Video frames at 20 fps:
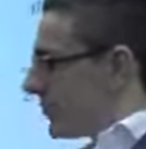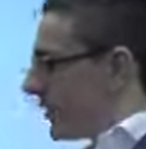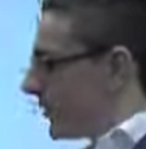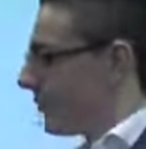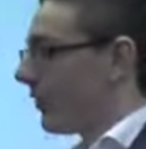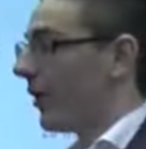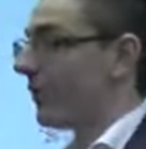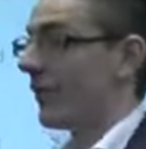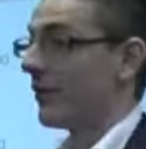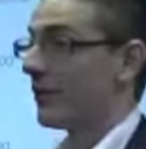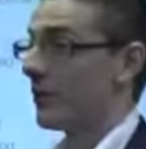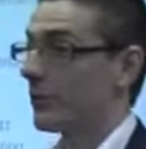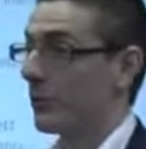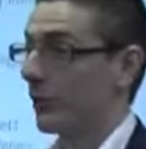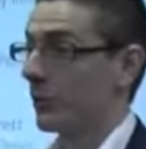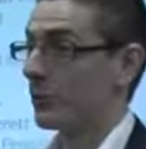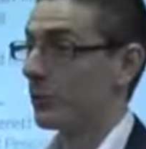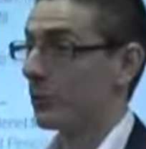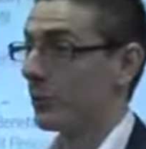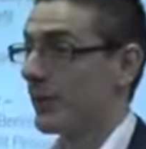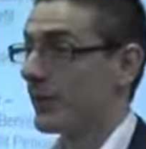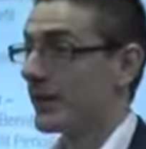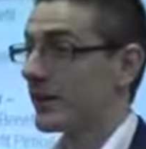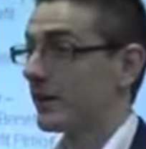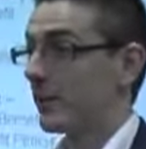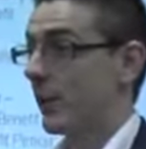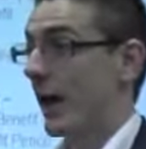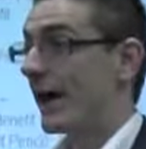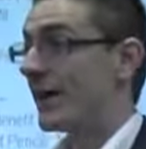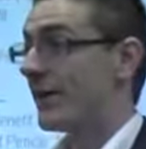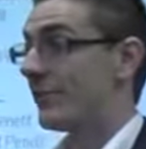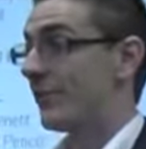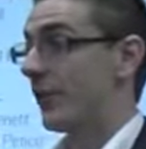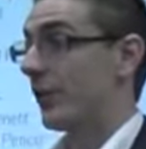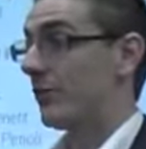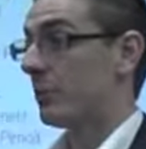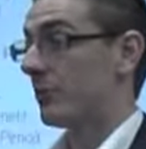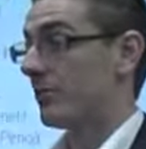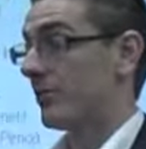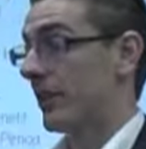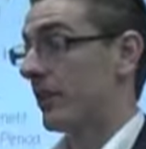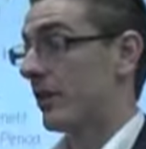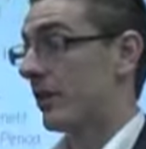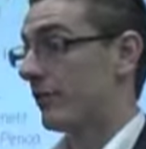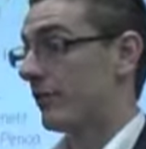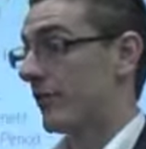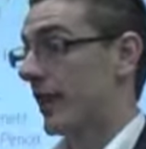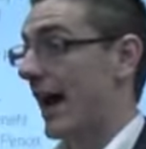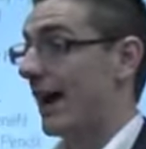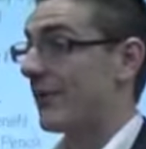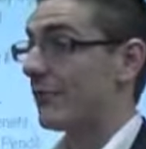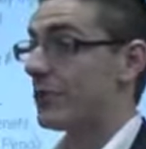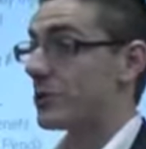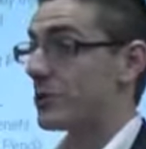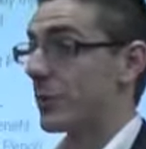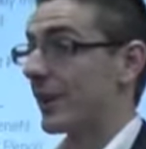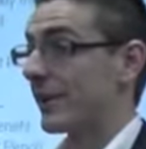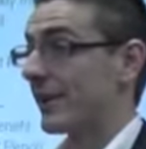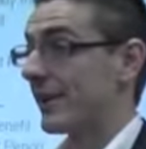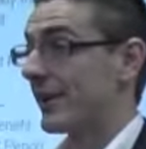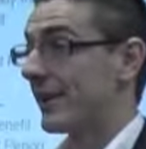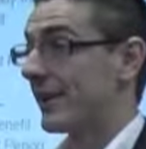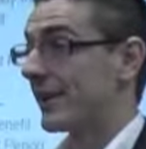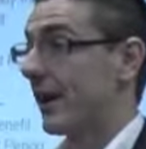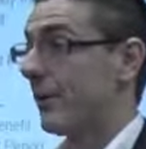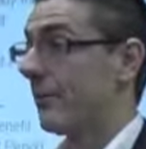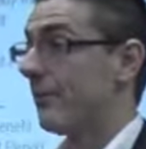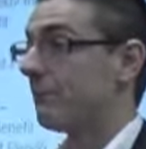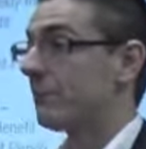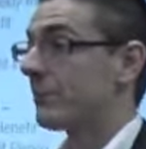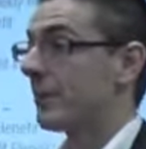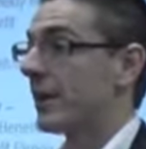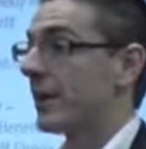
$500 a week, or 85% of your average weekly income,